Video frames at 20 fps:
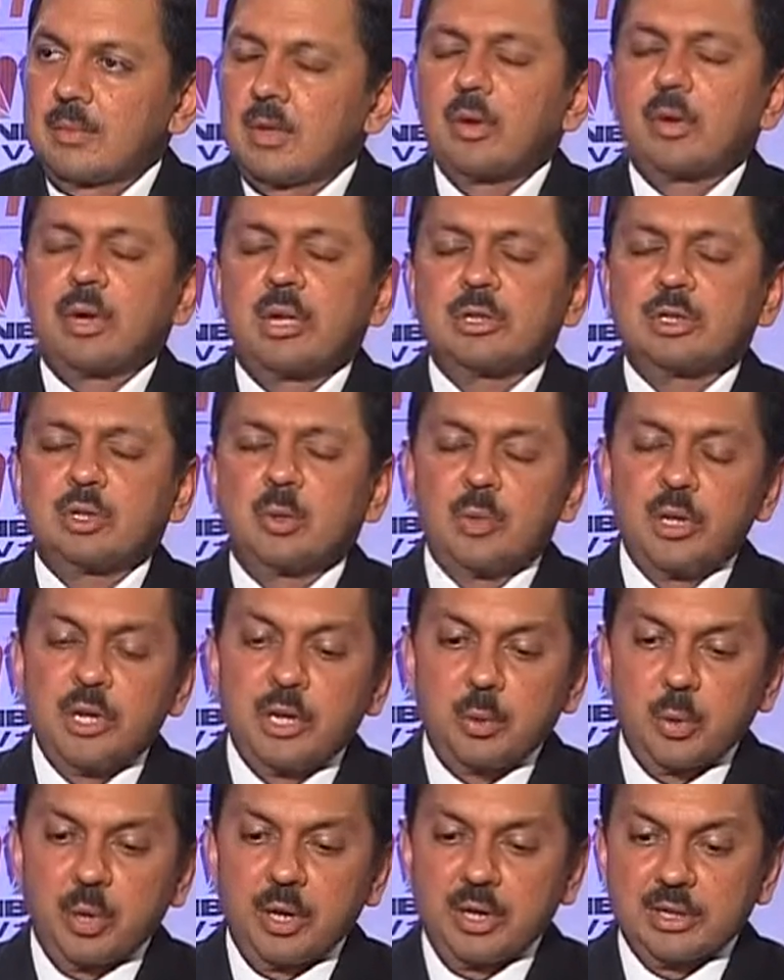Okay, so we need
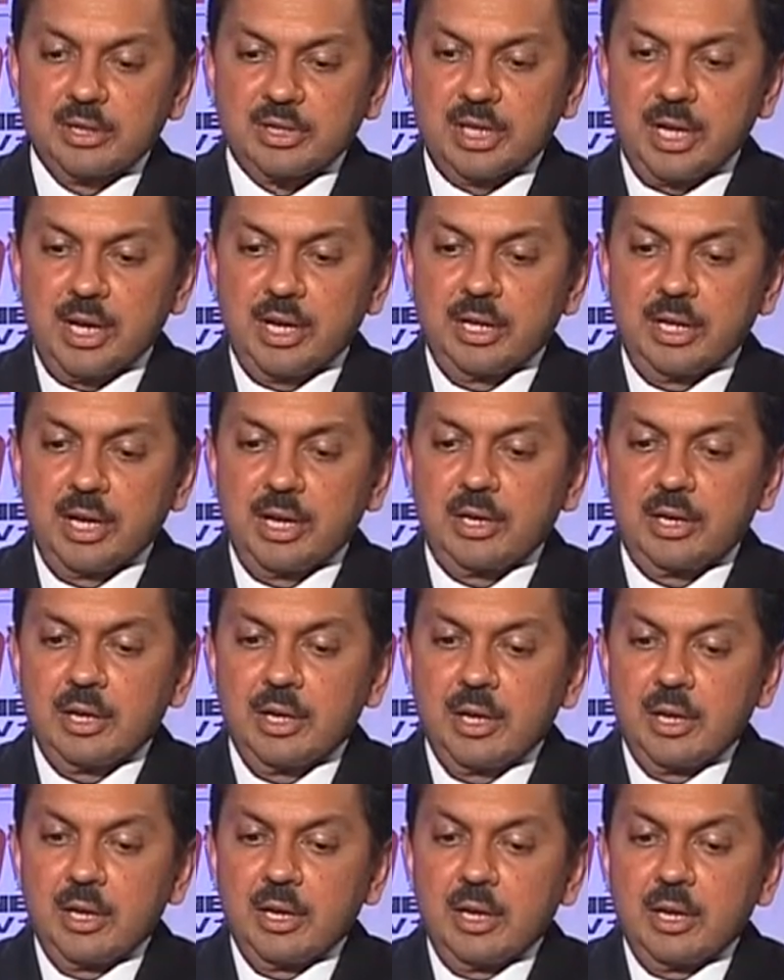to understand that
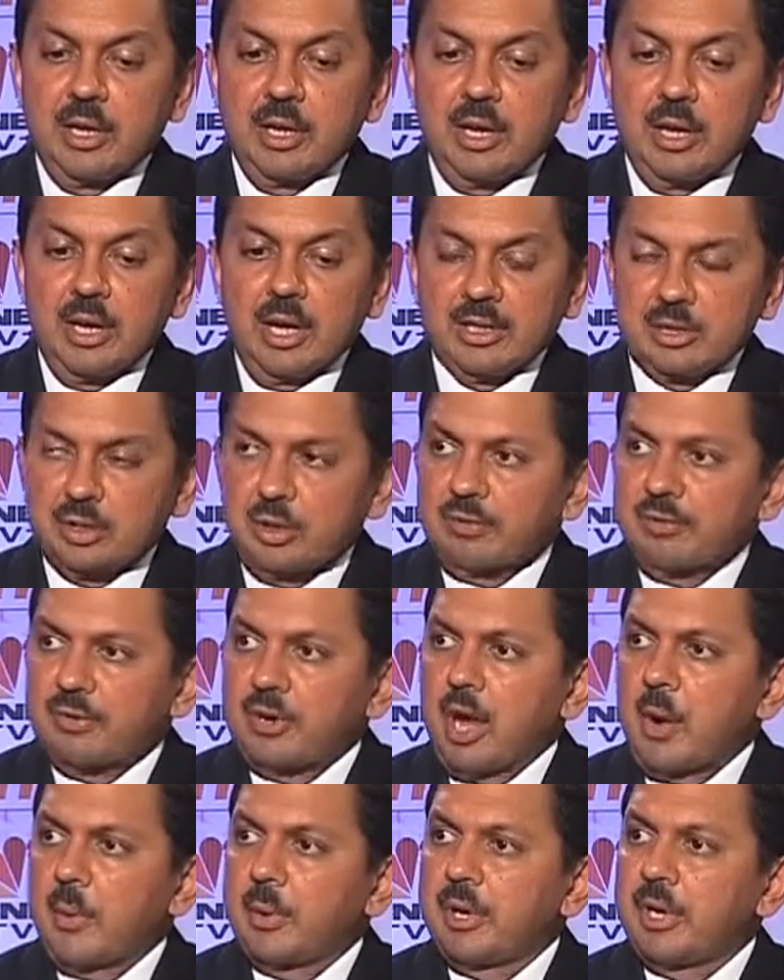as of
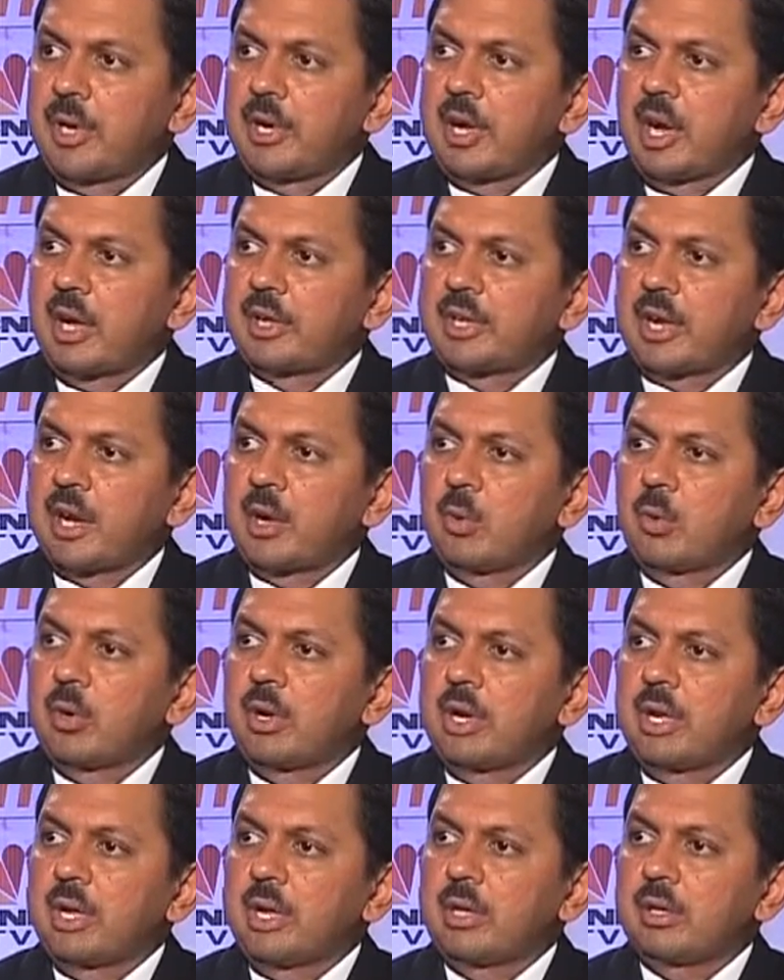now in India, there are
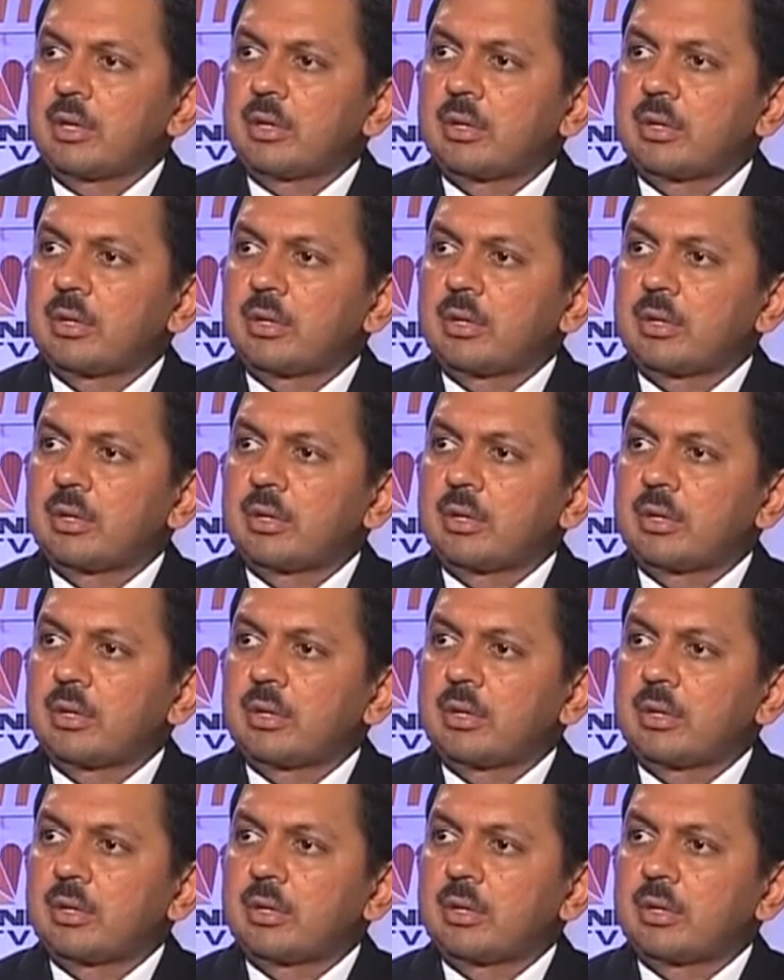only